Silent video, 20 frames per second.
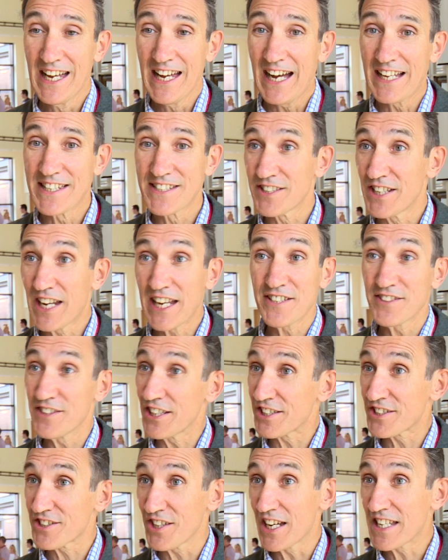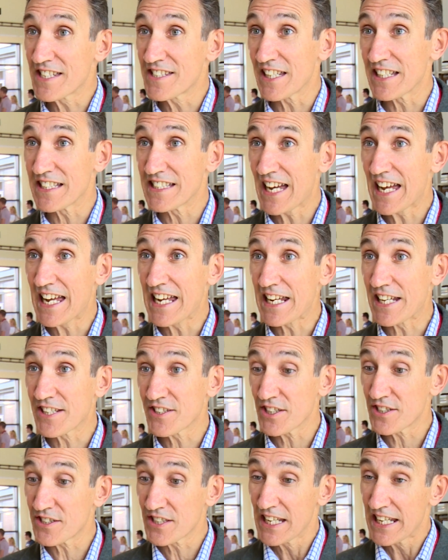And today's an exciting day because
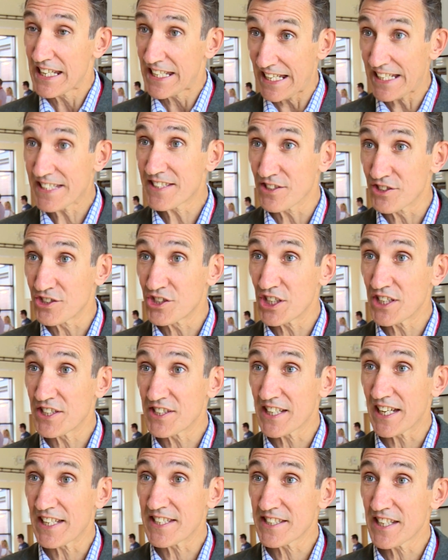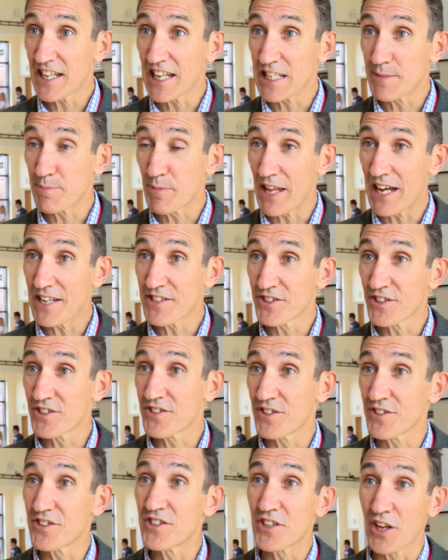it's, yes, it's GCSEs, but that's just
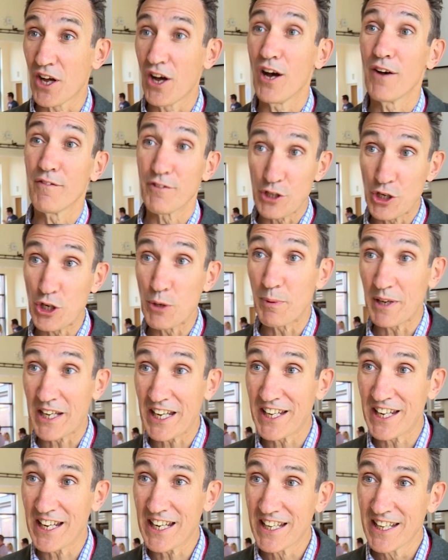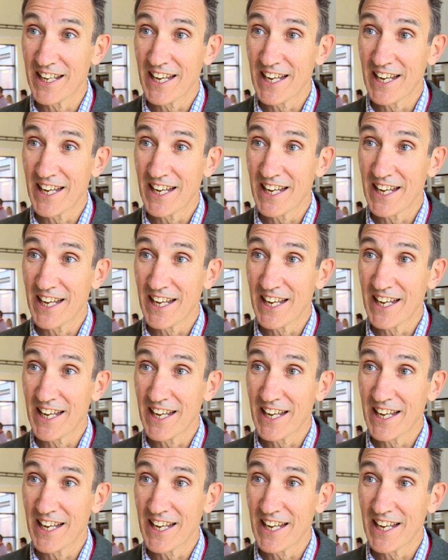the start of a new beginning.